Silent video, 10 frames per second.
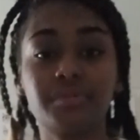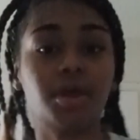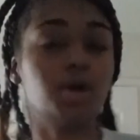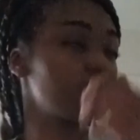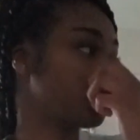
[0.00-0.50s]

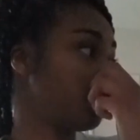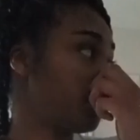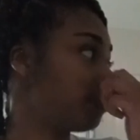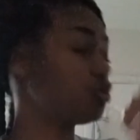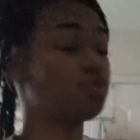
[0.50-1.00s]
So
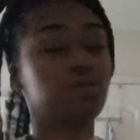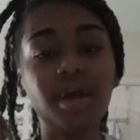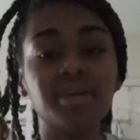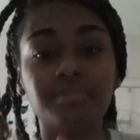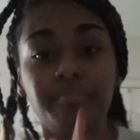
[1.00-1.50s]
I'm
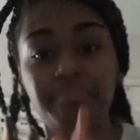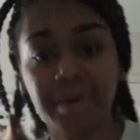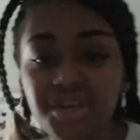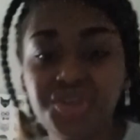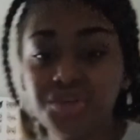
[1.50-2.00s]
trying to be
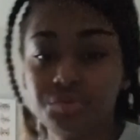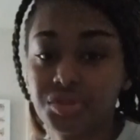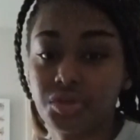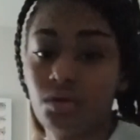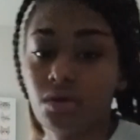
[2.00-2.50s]
patient with
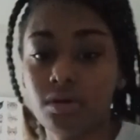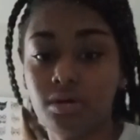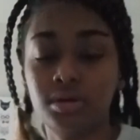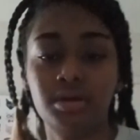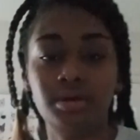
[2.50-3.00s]
the girl
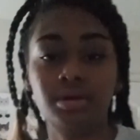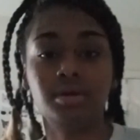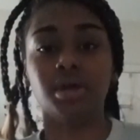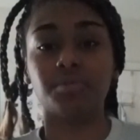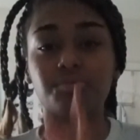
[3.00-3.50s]

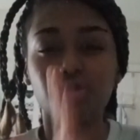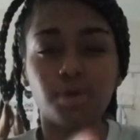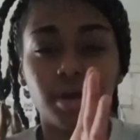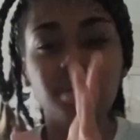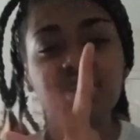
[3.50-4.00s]
try,
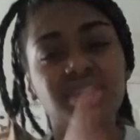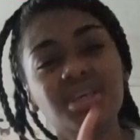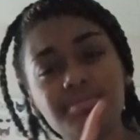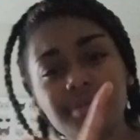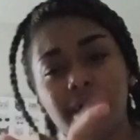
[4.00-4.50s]
it
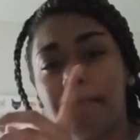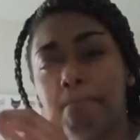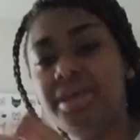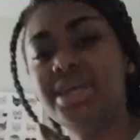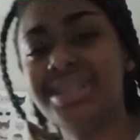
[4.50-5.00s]
seems like
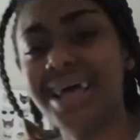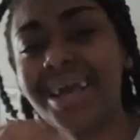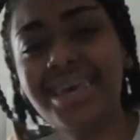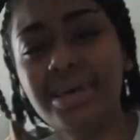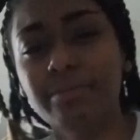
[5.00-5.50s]
being I
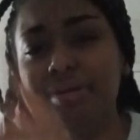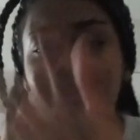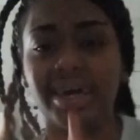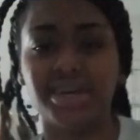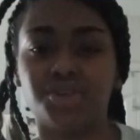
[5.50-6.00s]
can't be
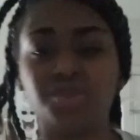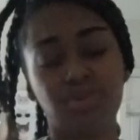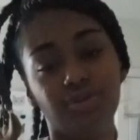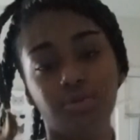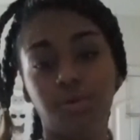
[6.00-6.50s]
nice to
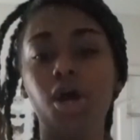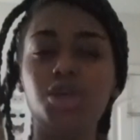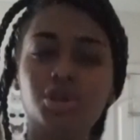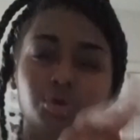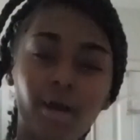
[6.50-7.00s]
you.
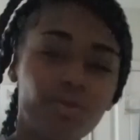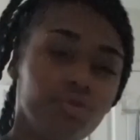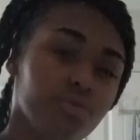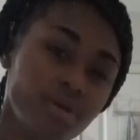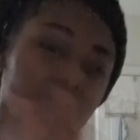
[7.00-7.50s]
You like
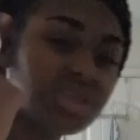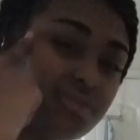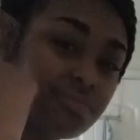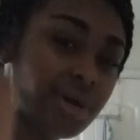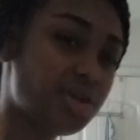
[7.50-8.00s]
you it
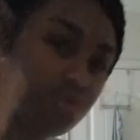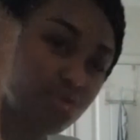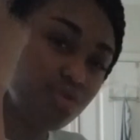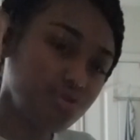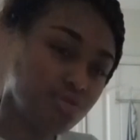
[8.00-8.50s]
seems like you
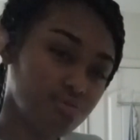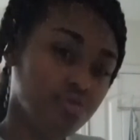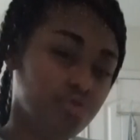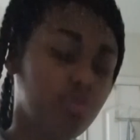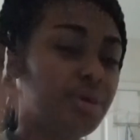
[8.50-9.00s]
you
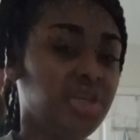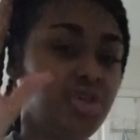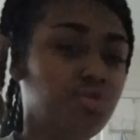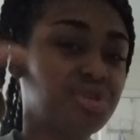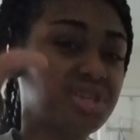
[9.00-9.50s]
you you ain't
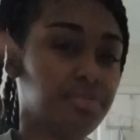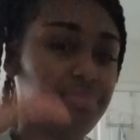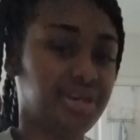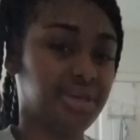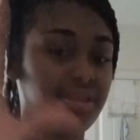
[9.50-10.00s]
used to
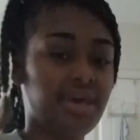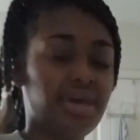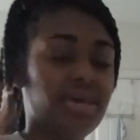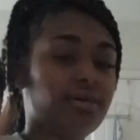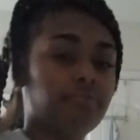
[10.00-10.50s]
being
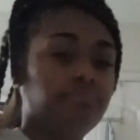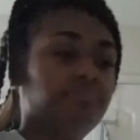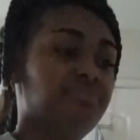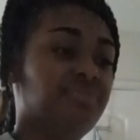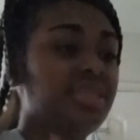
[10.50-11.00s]

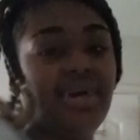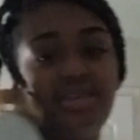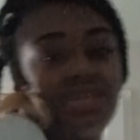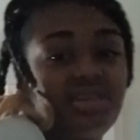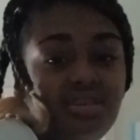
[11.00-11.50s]

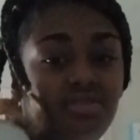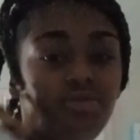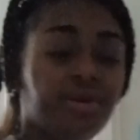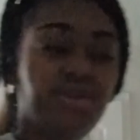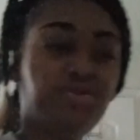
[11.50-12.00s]
nice. You
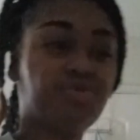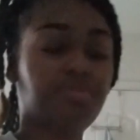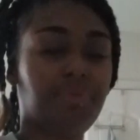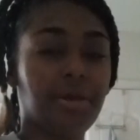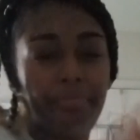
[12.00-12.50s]
ain't used to
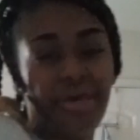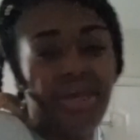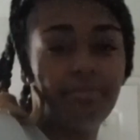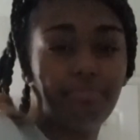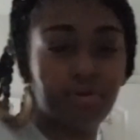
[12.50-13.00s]
being
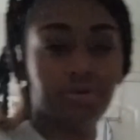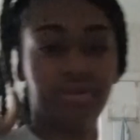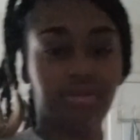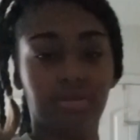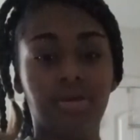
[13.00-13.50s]
pampered
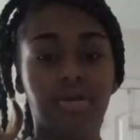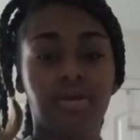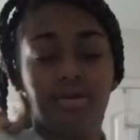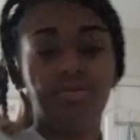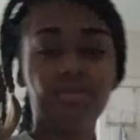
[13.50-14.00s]
and
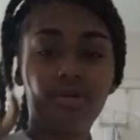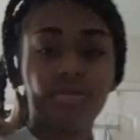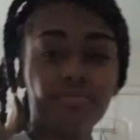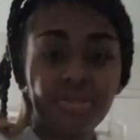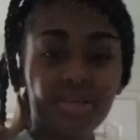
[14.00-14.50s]
you know what
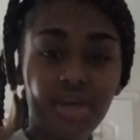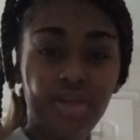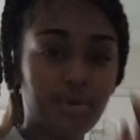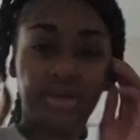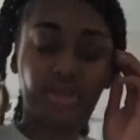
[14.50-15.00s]
I'm saying?
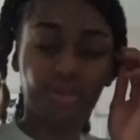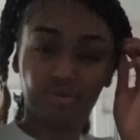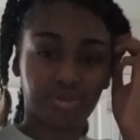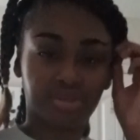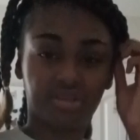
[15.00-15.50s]
You ain't
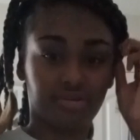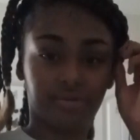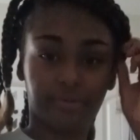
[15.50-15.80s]
used to